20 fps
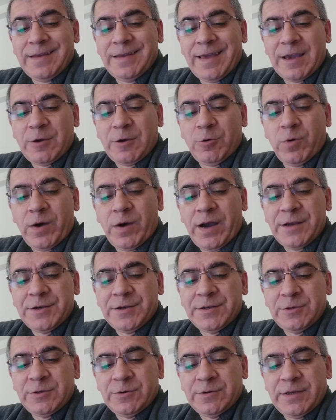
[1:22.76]

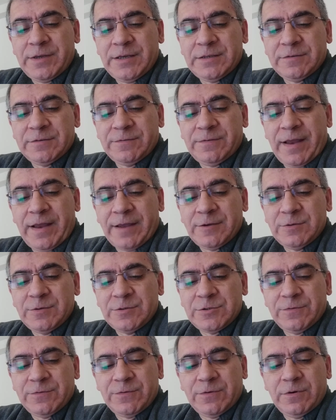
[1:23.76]
acquiring your native
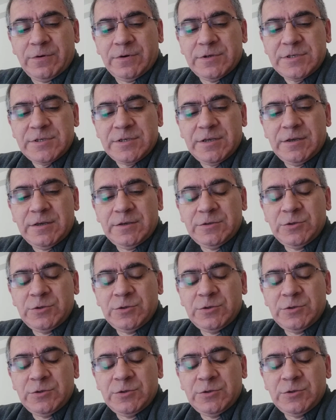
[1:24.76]
language, of course,